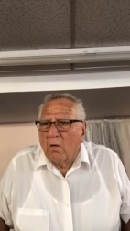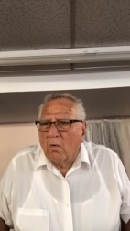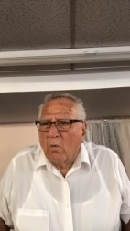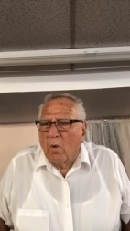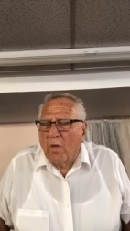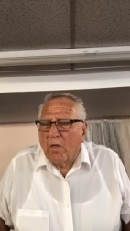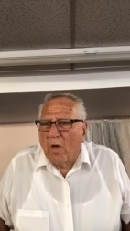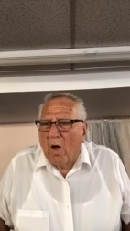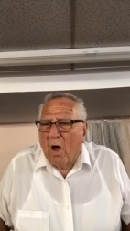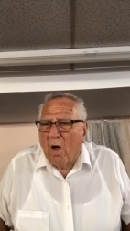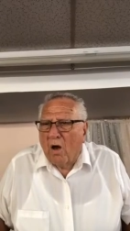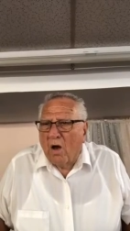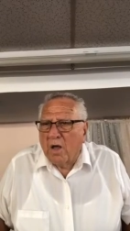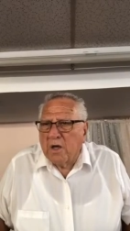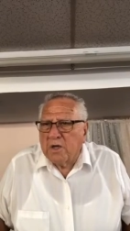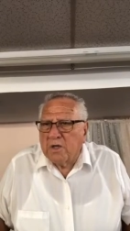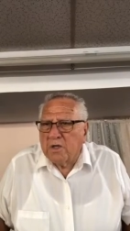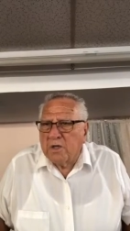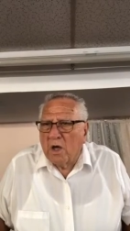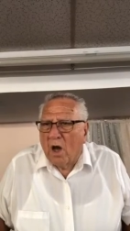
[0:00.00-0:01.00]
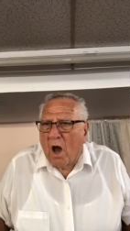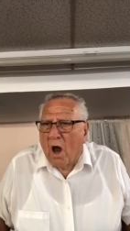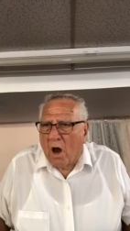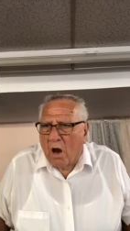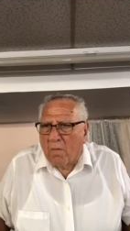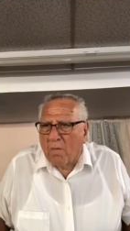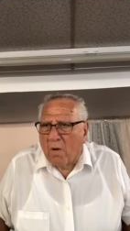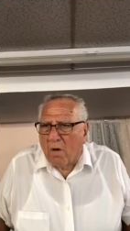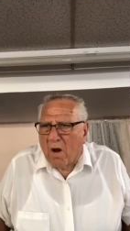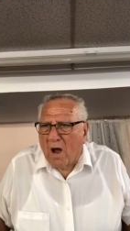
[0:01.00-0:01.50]
with all his
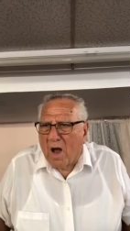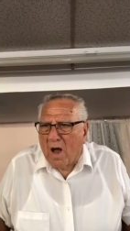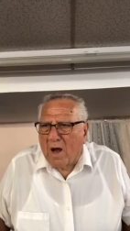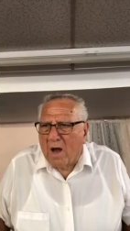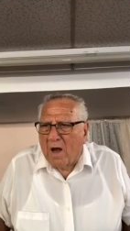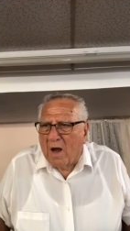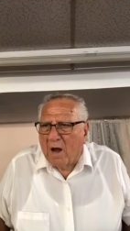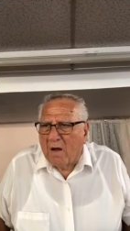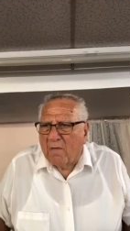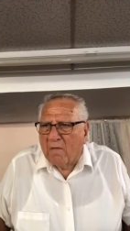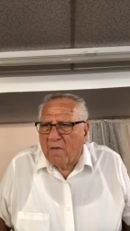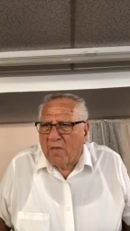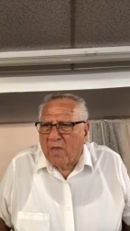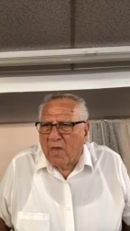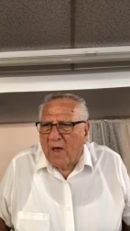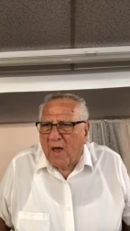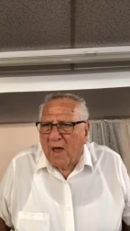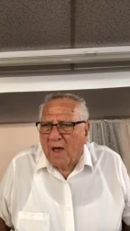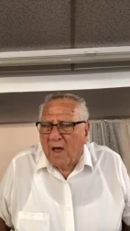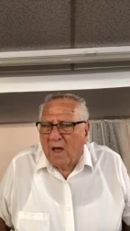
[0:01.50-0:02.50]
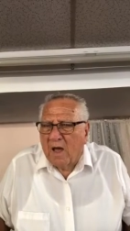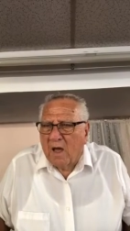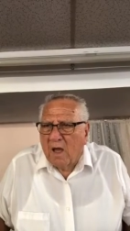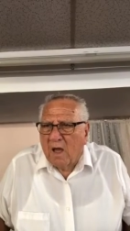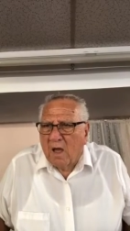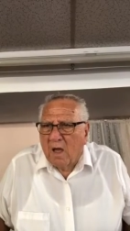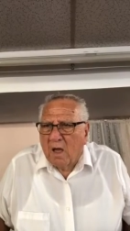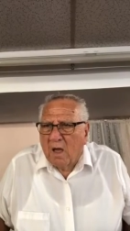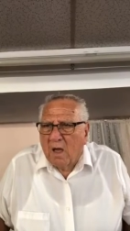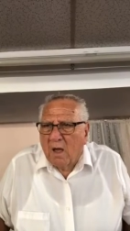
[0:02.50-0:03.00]
armor on and everything,
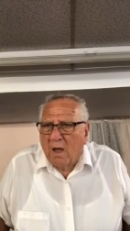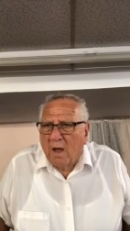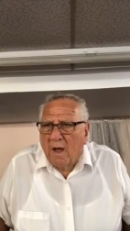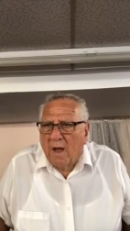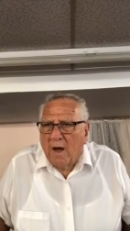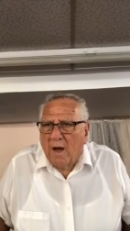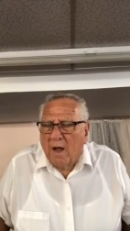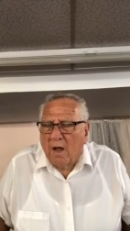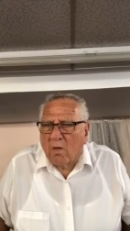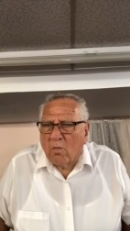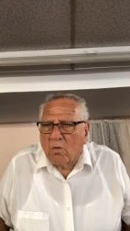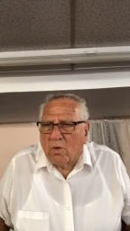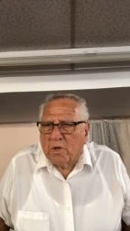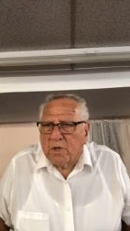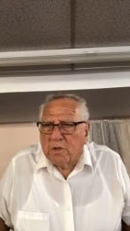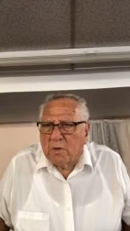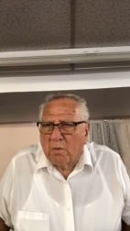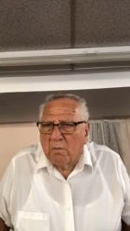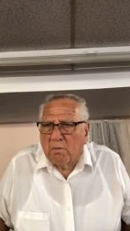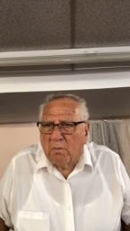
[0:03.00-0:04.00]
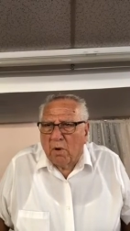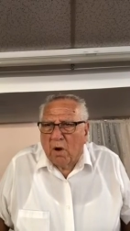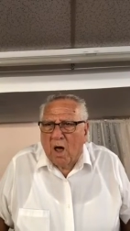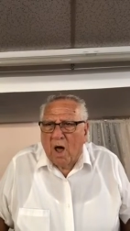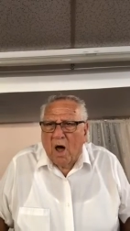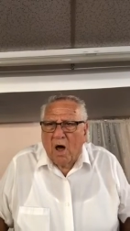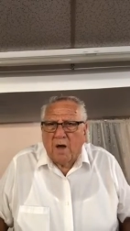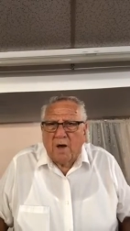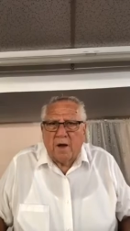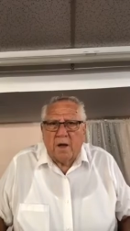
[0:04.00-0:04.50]
and there was
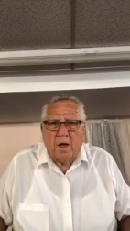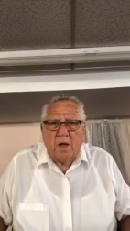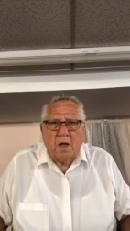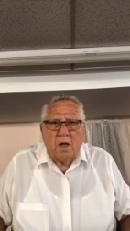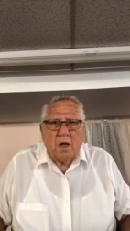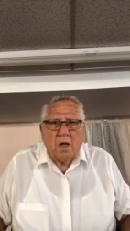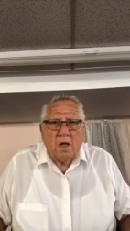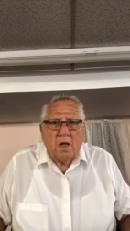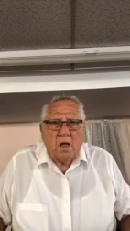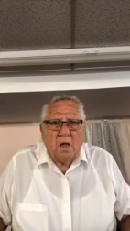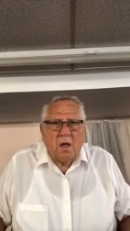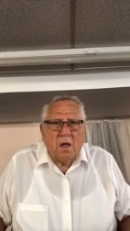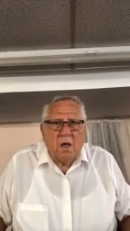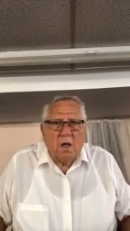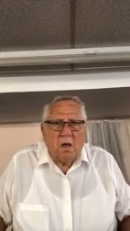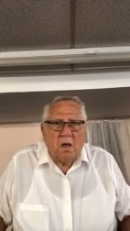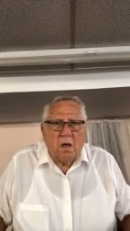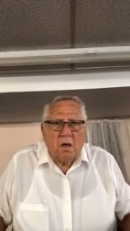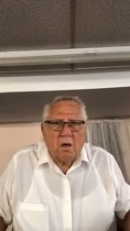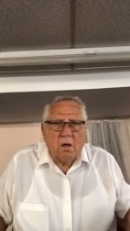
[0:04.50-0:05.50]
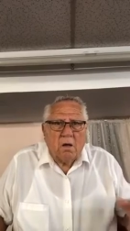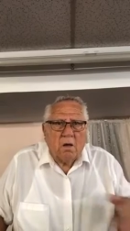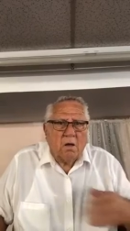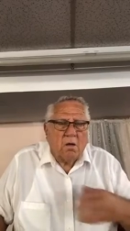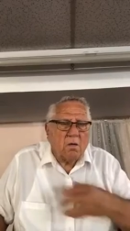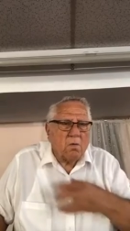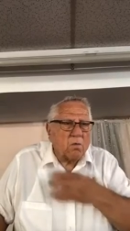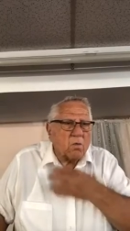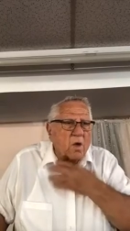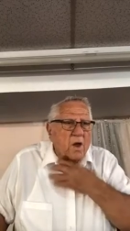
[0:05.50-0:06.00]
blood
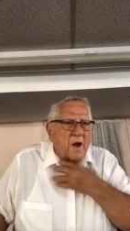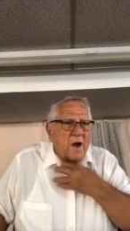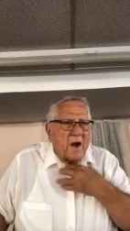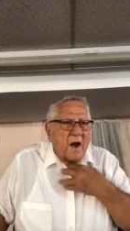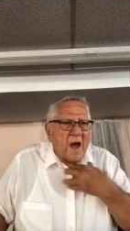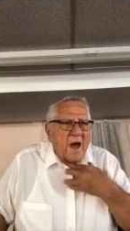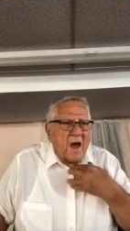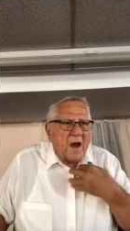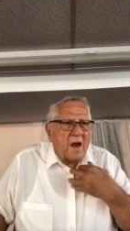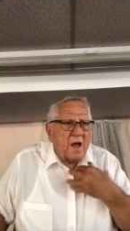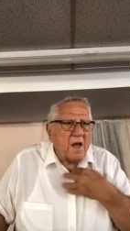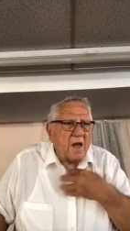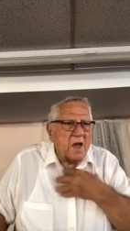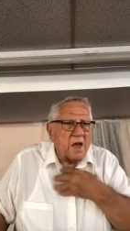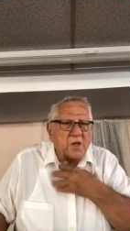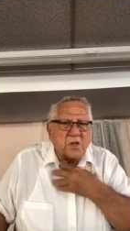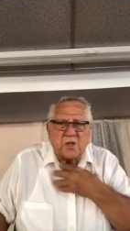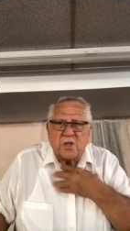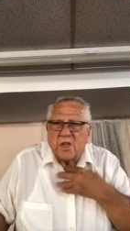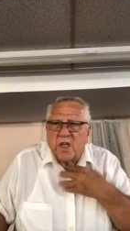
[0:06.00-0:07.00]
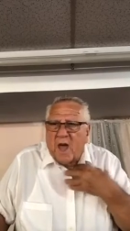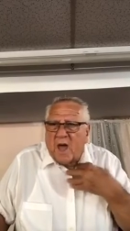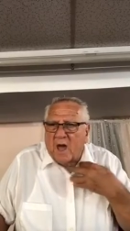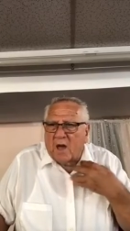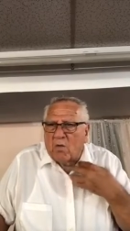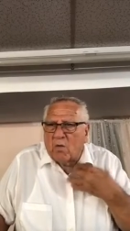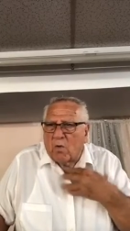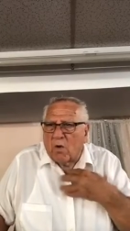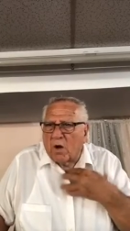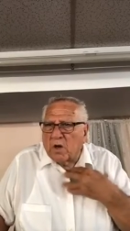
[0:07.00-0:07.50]
running out of his
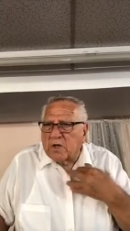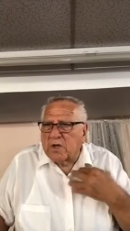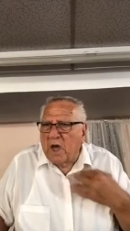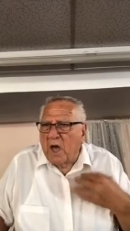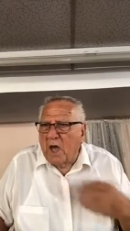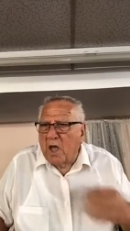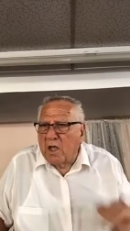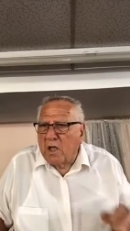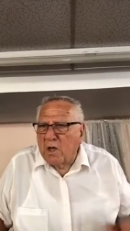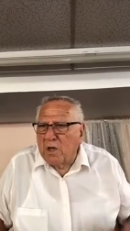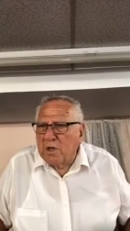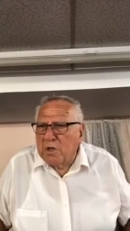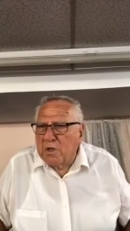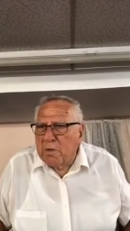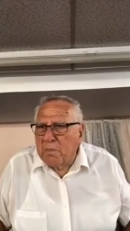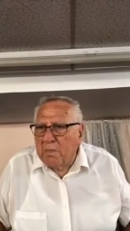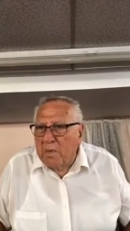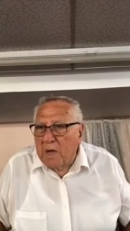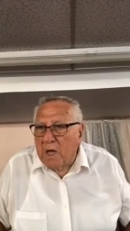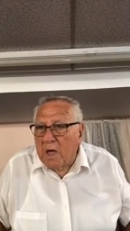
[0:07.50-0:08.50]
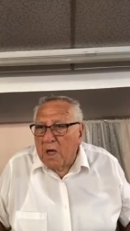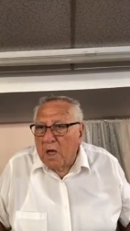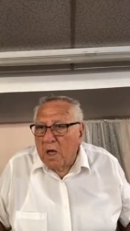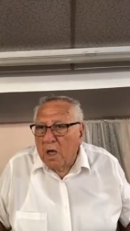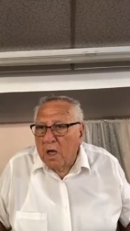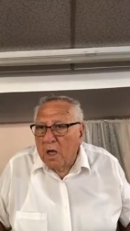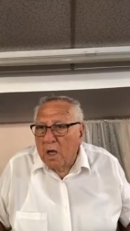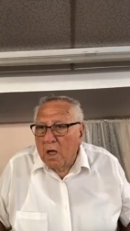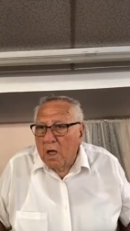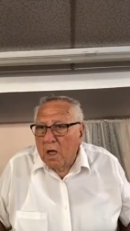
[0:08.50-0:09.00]
neck where his head used to be.